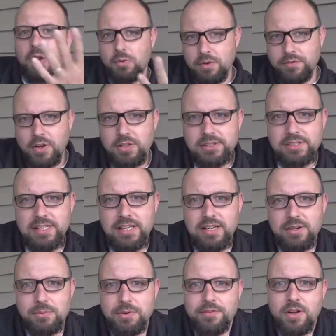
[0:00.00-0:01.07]
We've all seen
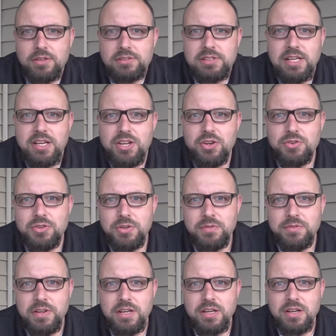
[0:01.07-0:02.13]
it. We've all seen YouTube
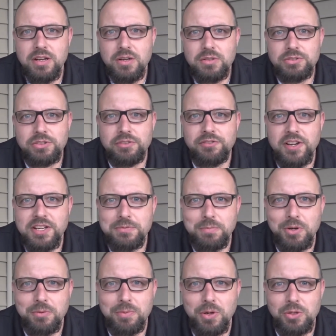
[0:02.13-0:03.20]
videos or
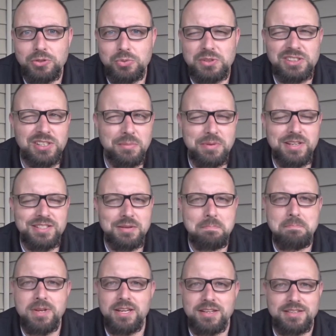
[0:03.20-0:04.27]
Facebook posts where something's
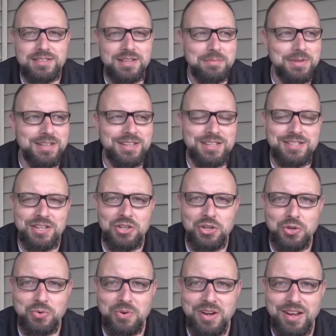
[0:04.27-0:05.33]
amiss, something doesn't
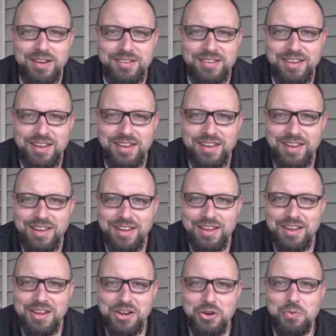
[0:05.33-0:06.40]
look right.
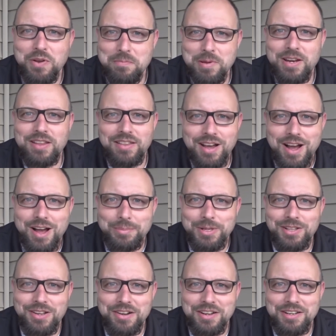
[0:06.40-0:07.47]
You know, we've been in the hobby
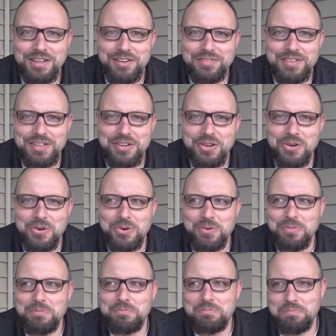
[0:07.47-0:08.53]
long enough to know
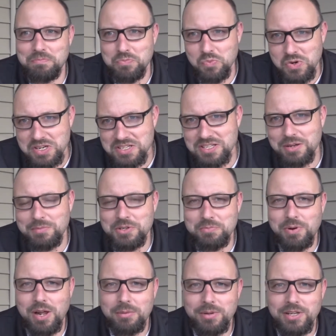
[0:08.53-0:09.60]
when someone's
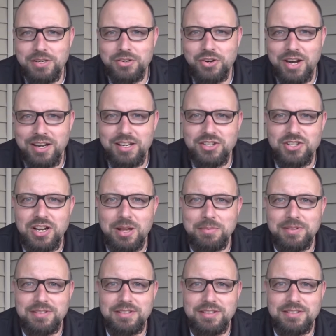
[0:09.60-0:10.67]
probably trying to job
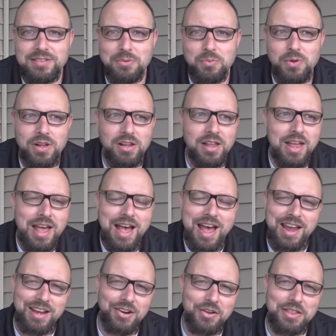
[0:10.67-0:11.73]
the system. Well,
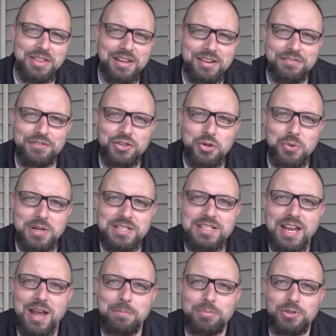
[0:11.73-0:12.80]
I can only think of two
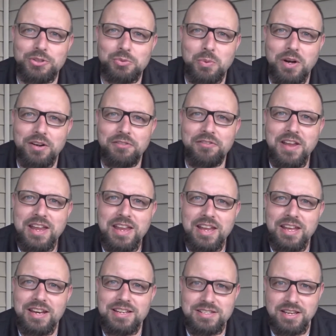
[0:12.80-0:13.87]
examples where faking
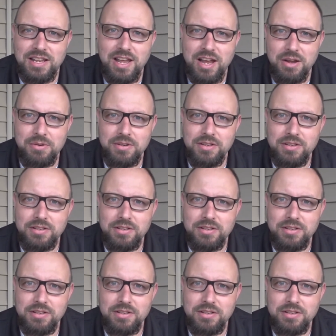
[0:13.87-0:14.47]
it is allowed.